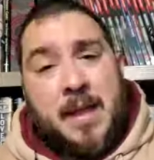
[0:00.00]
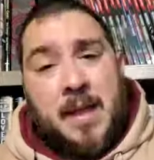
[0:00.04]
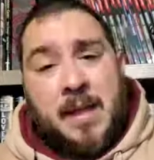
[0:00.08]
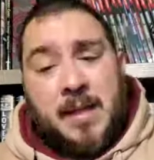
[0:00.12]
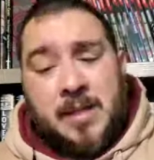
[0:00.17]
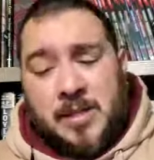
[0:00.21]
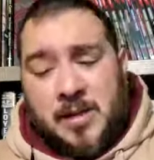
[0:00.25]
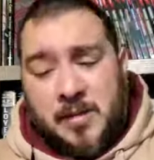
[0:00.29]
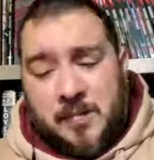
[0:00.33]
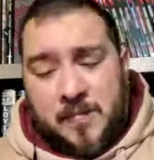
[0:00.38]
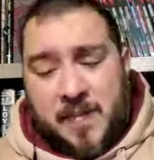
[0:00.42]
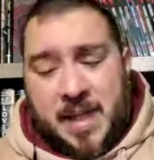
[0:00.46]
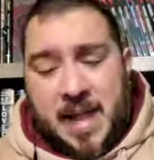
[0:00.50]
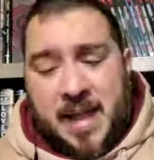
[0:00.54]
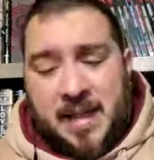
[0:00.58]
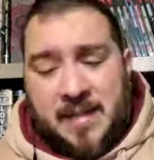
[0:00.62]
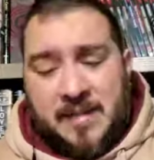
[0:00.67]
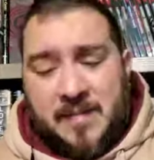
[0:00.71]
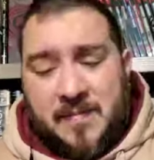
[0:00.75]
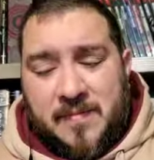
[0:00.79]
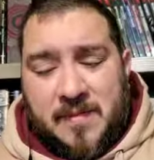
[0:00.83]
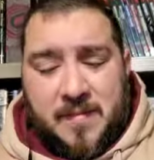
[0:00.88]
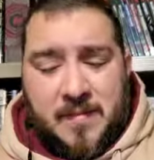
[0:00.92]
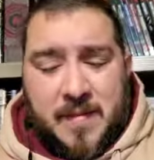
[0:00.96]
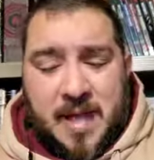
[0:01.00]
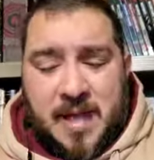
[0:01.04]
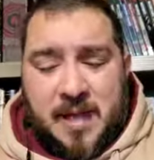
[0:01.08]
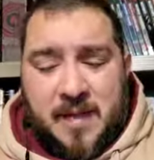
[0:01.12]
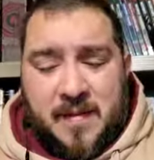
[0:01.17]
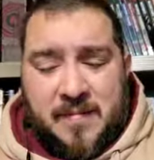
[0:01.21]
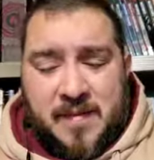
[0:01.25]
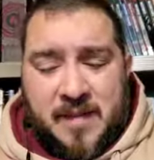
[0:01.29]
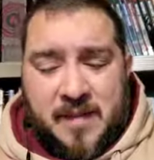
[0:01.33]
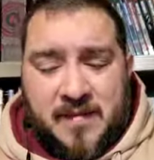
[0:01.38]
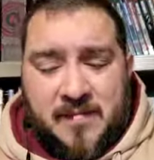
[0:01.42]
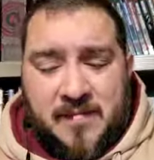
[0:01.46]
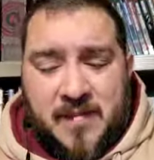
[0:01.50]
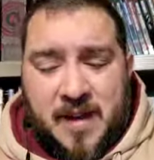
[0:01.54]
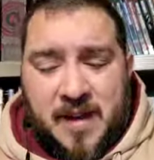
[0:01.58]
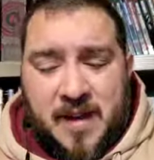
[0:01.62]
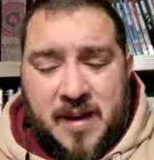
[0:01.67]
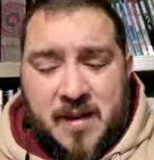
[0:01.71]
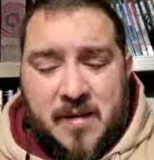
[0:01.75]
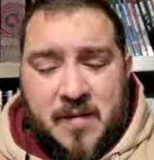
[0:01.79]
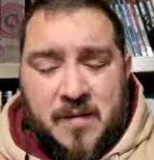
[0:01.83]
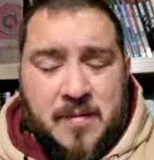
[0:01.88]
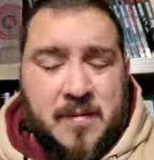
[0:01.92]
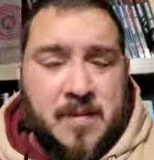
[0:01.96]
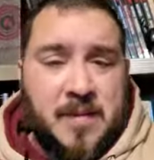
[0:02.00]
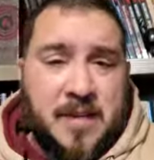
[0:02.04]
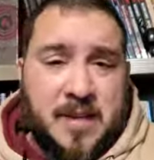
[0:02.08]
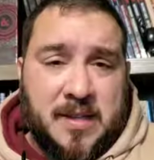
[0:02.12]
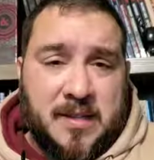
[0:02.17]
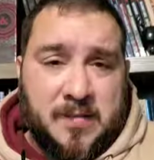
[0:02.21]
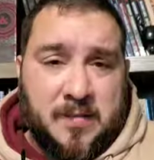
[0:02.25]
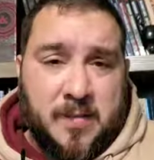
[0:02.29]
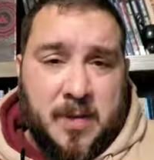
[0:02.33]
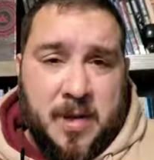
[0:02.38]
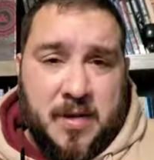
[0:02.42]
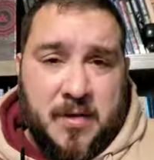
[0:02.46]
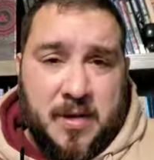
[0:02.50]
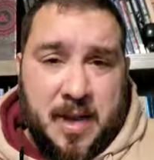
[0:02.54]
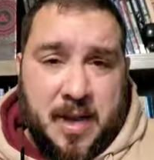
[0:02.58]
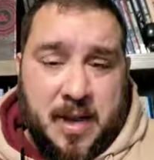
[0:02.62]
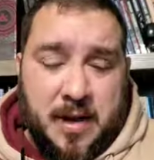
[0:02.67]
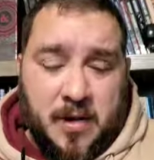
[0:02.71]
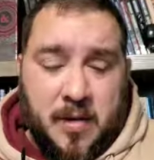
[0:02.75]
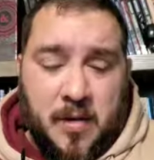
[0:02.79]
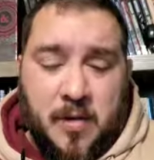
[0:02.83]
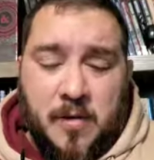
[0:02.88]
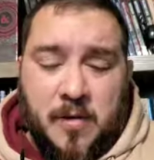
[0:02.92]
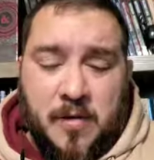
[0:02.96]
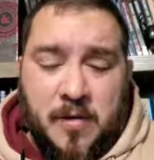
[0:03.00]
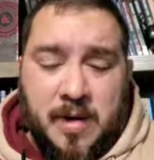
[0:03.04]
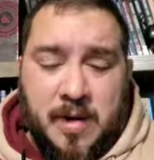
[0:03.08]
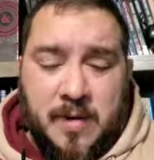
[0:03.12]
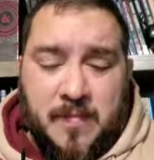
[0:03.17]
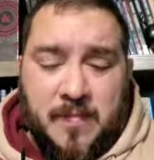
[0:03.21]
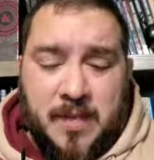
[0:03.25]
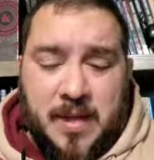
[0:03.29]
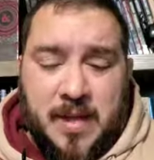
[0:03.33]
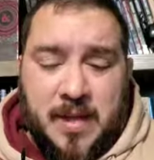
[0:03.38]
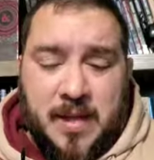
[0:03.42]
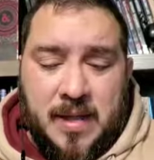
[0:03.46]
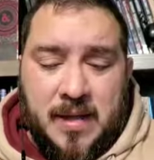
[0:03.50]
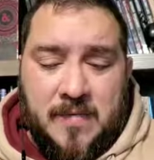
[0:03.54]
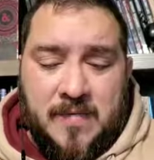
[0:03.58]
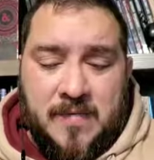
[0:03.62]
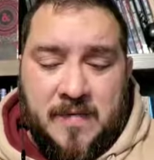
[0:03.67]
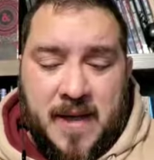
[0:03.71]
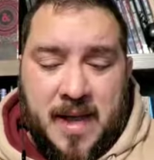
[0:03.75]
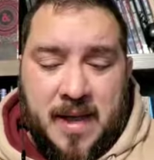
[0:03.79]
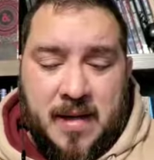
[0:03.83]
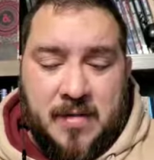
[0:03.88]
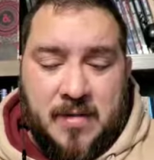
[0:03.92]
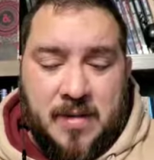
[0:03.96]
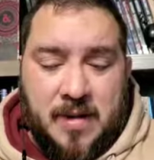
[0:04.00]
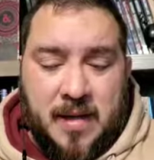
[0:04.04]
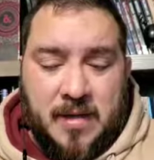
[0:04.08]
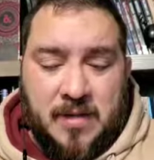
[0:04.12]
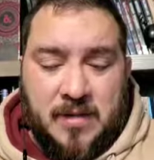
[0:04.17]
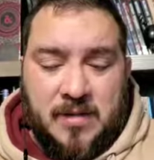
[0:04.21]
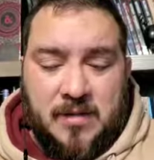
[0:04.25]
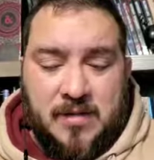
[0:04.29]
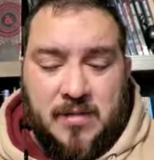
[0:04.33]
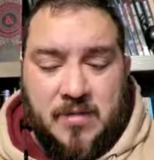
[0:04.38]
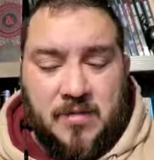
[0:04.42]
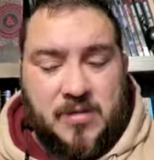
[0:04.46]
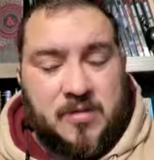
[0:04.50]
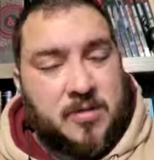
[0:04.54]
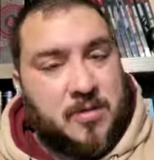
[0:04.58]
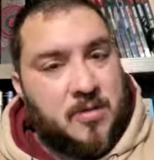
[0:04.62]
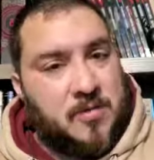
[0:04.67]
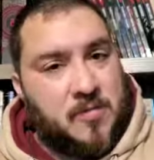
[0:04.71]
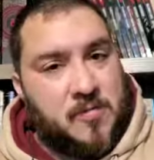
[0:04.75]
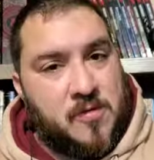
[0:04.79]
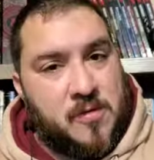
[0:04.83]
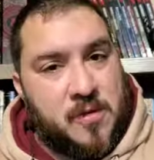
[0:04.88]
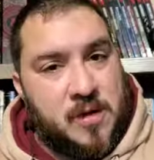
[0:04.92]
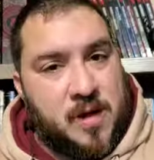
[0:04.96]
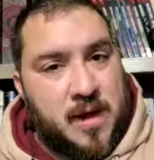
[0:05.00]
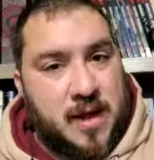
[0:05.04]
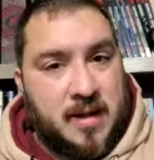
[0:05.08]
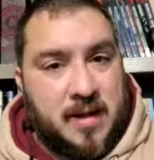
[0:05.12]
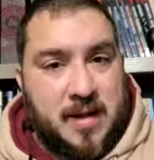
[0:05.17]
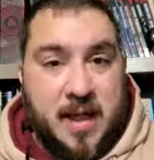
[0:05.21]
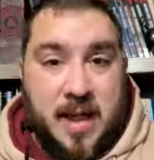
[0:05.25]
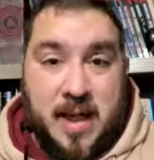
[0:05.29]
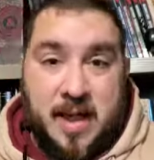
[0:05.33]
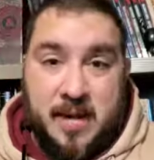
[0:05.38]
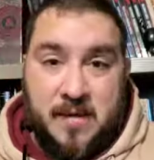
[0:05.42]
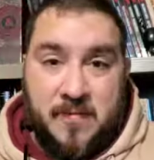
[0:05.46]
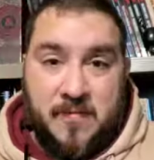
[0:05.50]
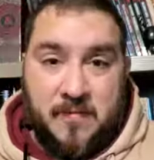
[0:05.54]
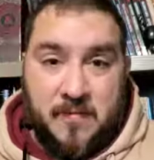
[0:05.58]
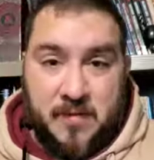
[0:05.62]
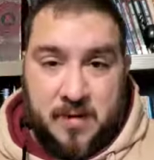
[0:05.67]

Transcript: So, as of the making of this video, the spell can only be found in the Sorcerer, Warlock, and